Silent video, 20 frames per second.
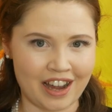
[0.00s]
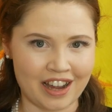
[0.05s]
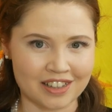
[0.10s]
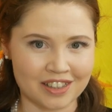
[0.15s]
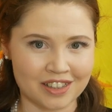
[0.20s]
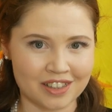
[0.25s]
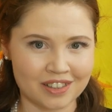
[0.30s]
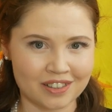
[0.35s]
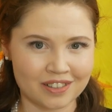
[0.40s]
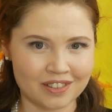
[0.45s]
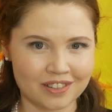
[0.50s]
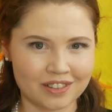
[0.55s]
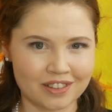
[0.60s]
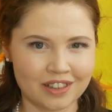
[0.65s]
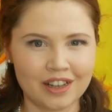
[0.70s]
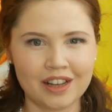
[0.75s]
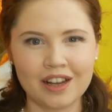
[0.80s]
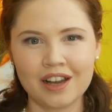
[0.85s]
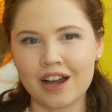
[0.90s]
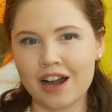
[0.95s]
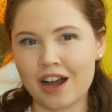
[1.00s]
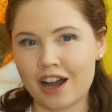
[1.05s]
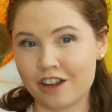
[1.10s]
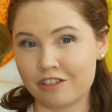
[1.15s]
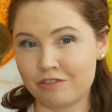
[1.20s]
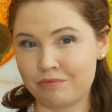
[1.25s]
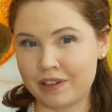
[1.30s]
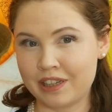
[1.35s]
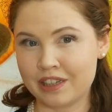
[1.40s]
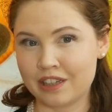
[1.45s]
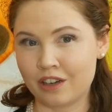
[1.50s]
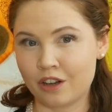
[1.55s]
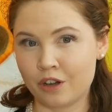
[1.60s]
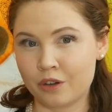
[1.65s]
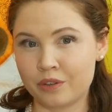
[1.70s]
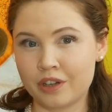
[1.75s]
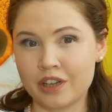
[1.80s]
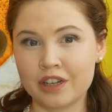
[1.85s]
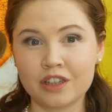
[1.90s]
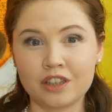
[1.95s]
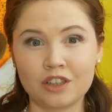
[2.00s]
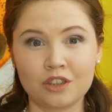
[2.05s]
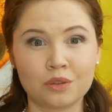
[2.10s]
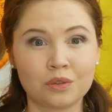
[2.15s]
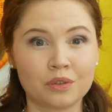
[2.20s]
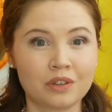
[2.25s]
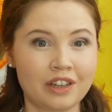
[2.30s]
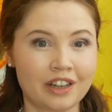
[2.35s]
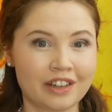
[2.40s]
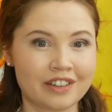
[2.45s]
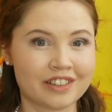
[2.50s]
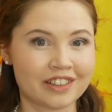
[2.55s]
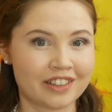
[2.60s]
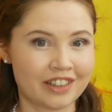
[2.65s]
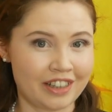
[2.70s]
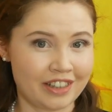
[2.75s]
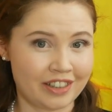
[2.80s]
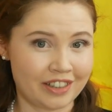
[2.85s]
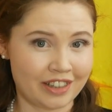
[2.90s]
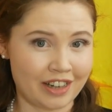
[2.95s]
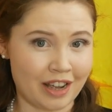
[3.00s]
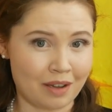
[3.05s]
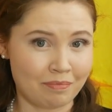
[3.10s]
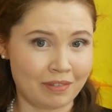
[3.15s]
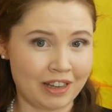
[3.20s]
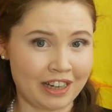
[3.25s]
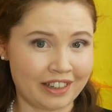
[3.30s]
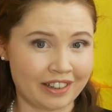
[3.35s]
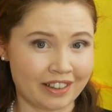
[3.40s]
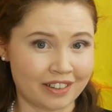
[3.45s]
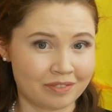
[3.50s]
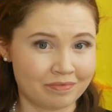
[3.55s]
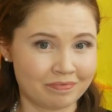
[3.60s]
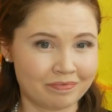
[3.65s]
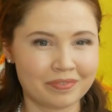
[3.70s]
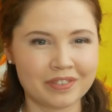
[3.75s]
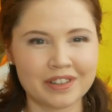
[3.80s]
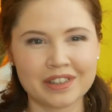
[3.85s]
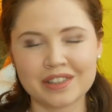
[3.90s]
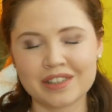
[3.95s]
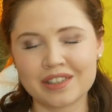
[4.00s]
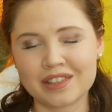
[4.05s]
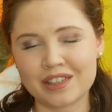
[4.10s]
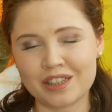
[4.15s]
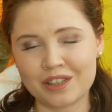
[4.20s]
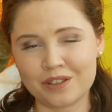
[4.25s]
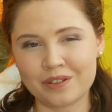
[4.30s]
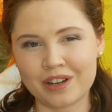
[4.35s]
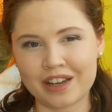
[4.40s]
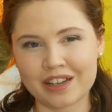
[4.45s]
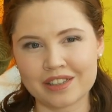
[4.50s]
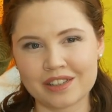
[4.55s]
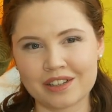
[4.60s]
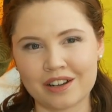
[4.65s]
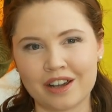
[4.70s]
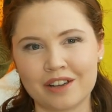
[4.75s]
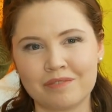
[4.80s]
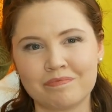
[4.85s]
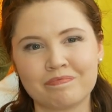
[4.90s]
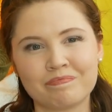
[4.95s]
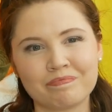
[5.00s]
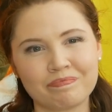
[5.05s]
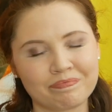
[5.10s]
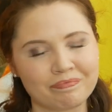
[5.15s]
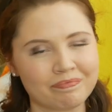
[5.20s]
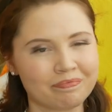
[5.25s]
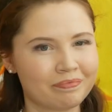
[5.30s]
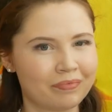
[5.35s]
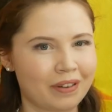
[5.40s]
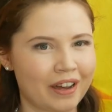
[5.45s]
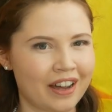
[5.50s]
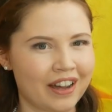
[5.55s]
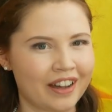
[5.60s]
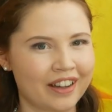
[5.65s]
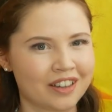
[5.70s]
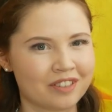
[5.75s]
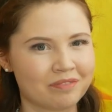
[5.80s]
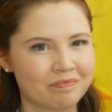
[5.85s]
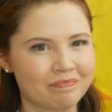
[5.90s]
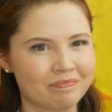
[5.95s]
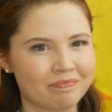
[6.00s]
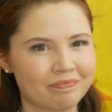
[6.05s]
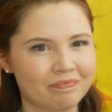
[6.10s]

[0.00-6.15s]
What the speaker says: hats. I've been Ilona, your London internet milliner. See you next time. Bye.